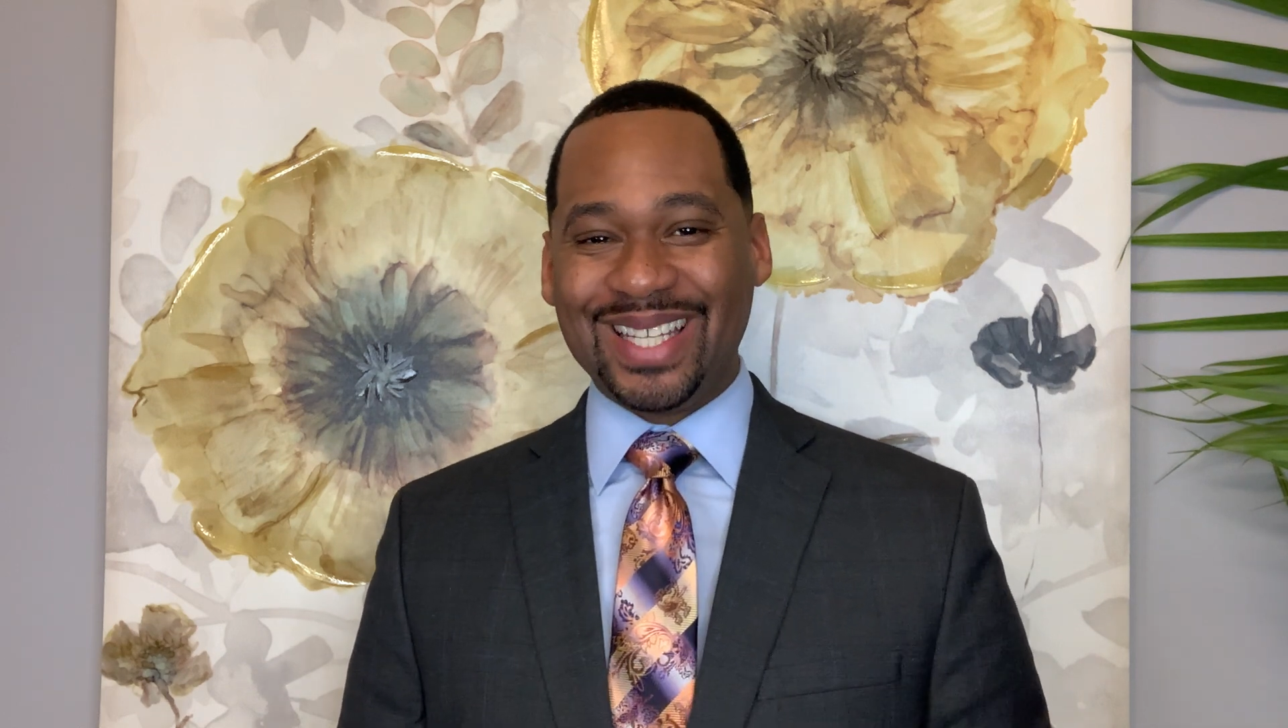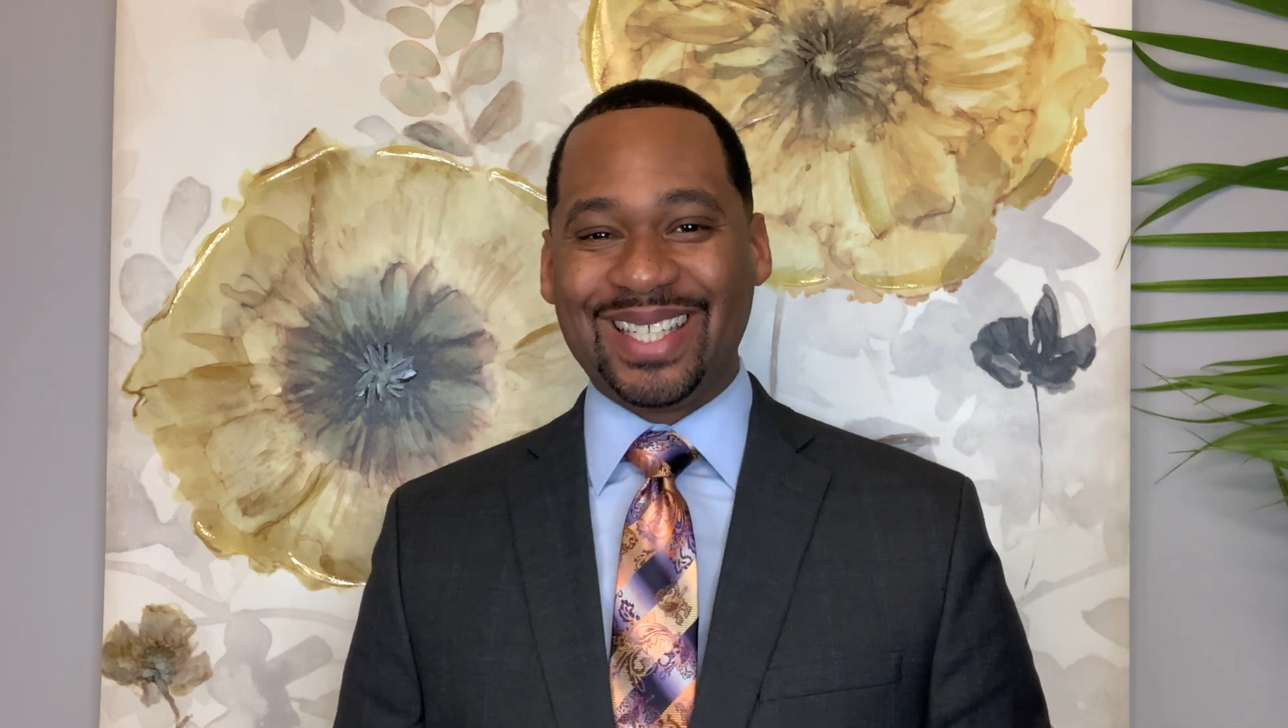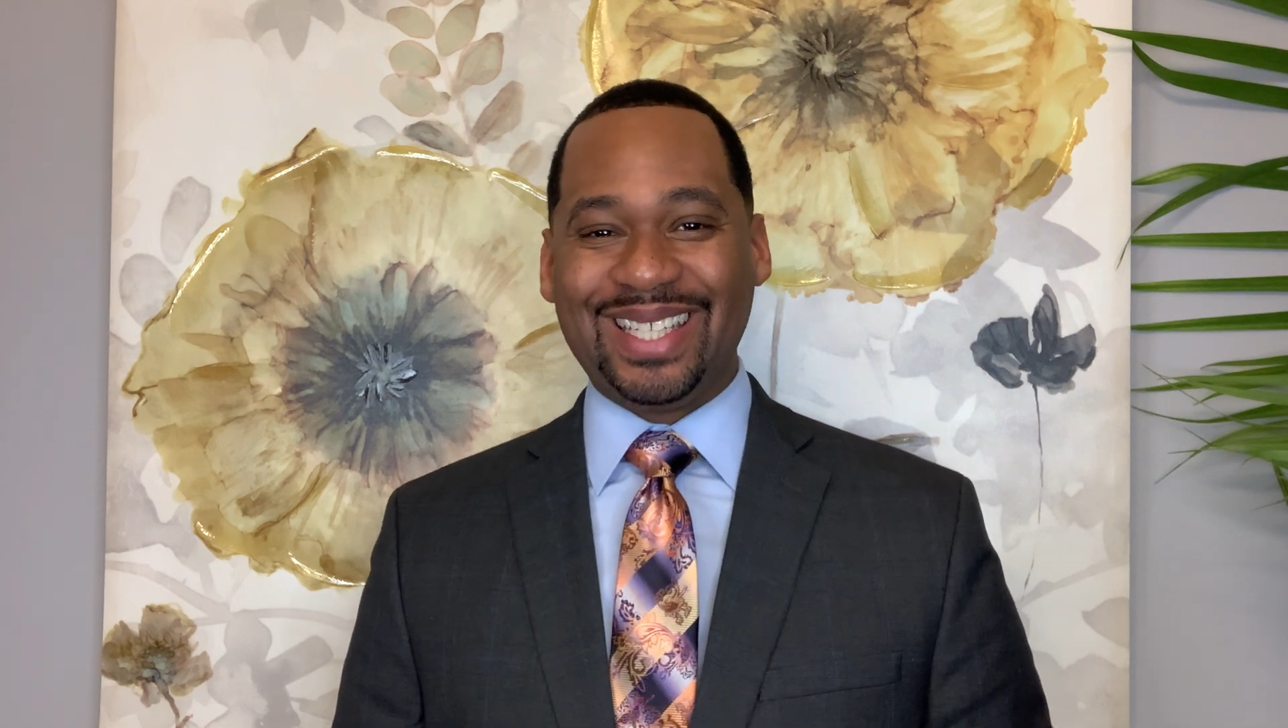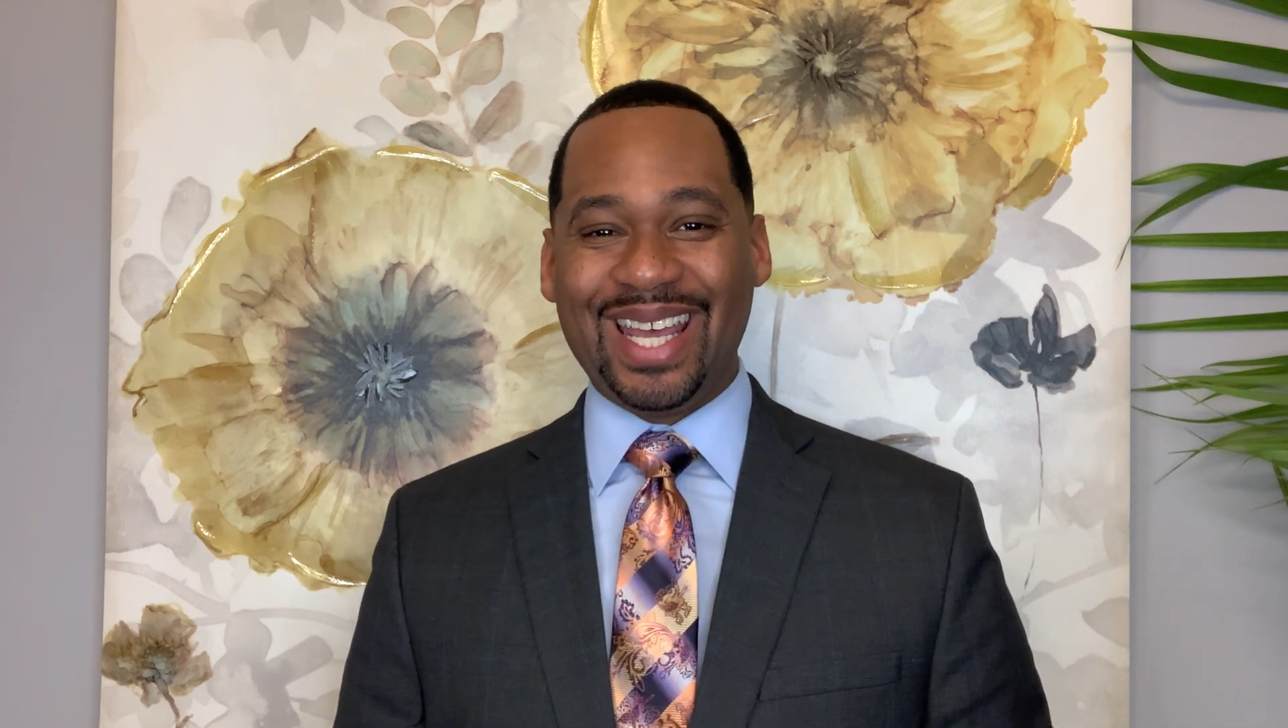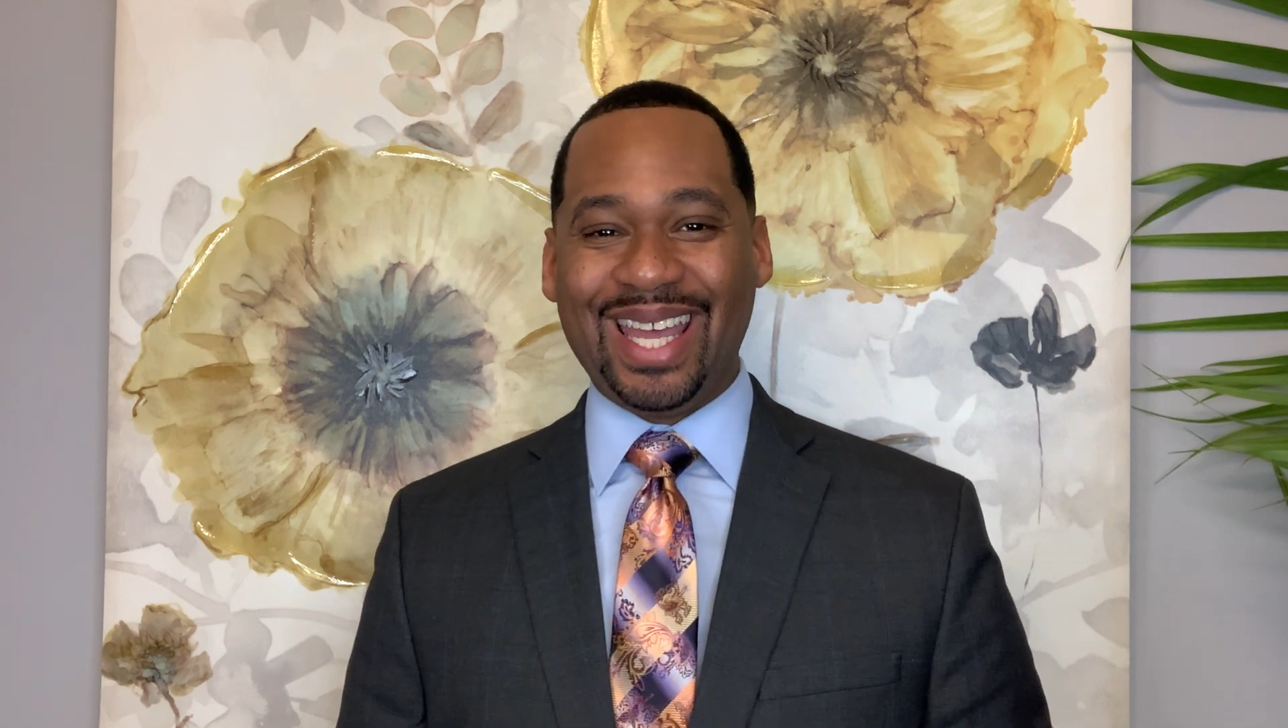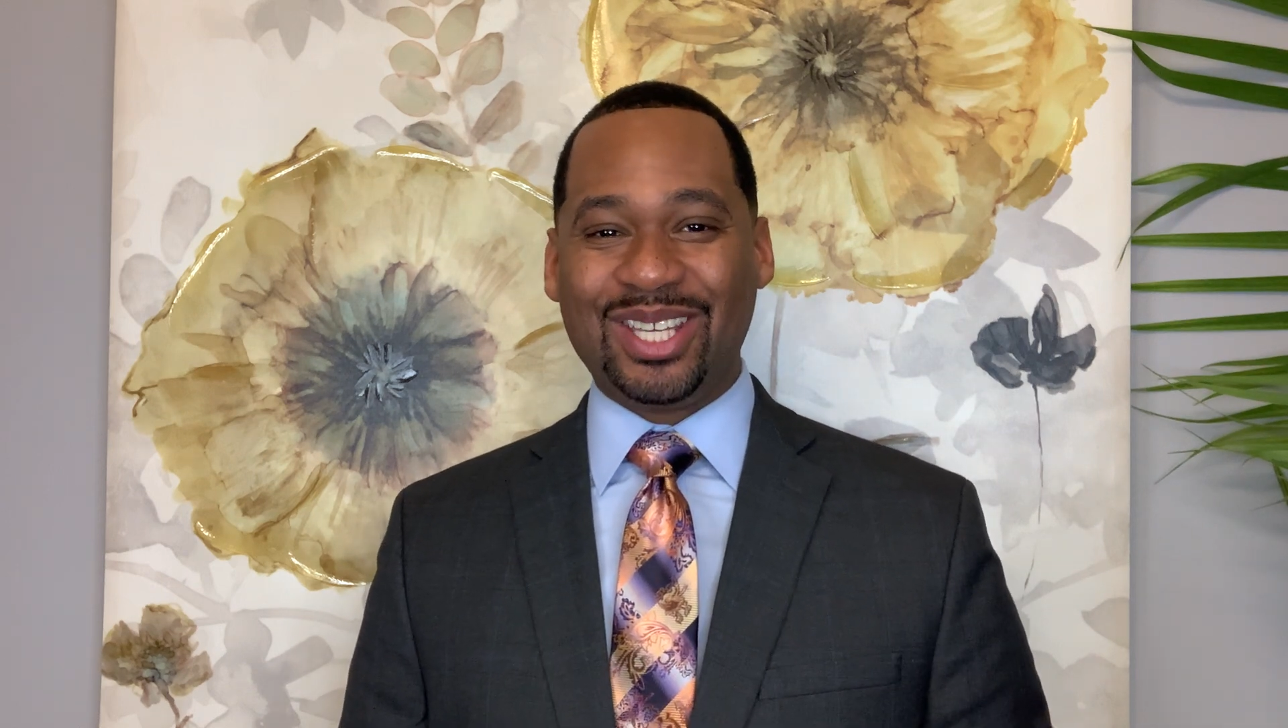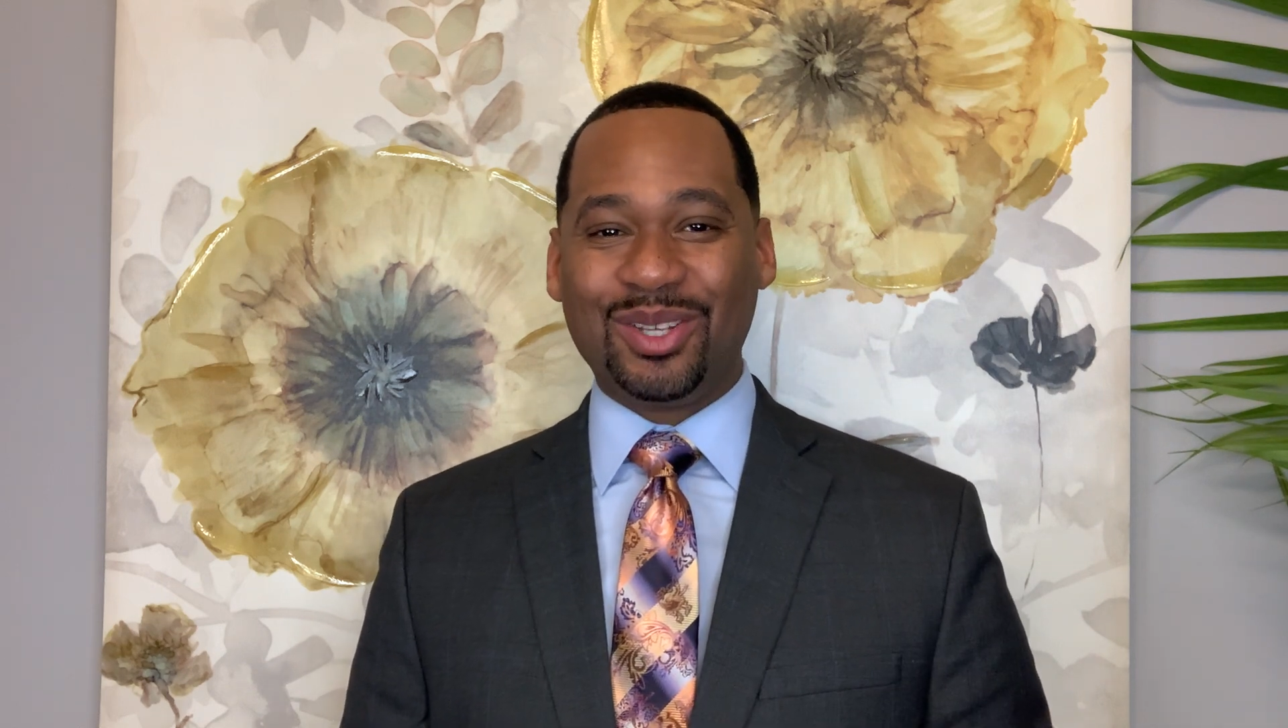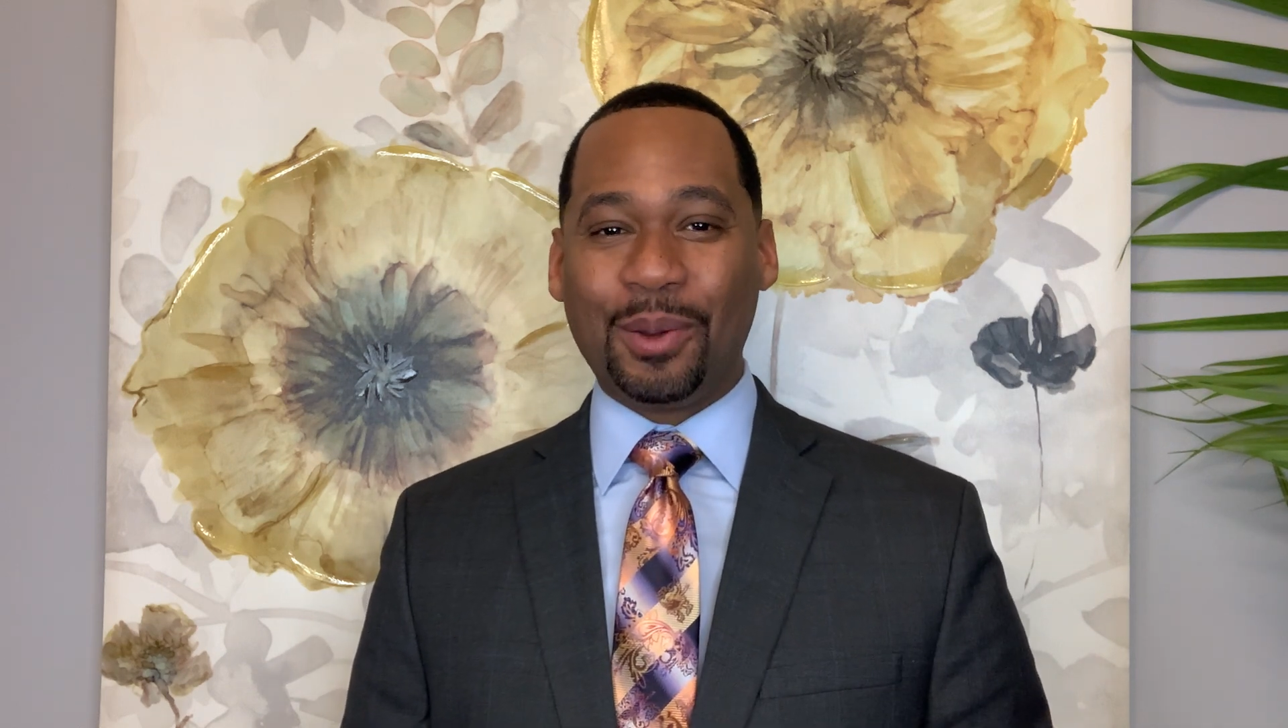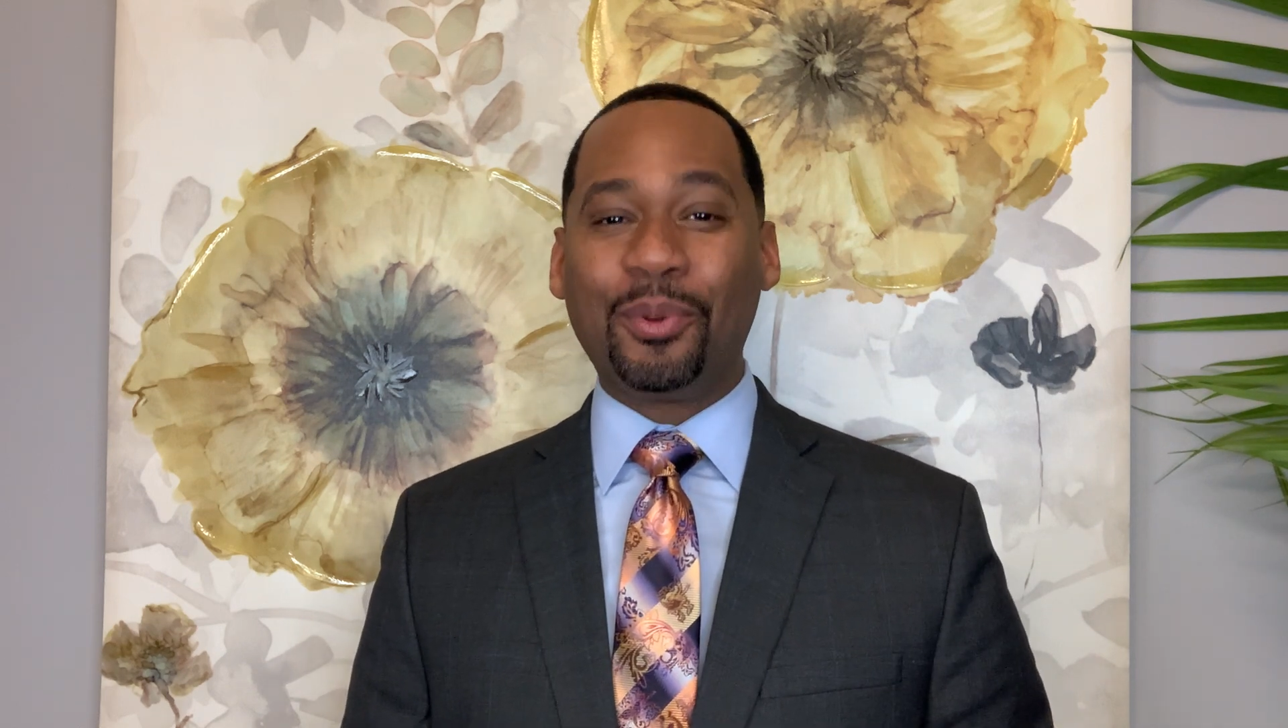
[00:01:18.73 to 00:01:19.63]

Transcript: today to the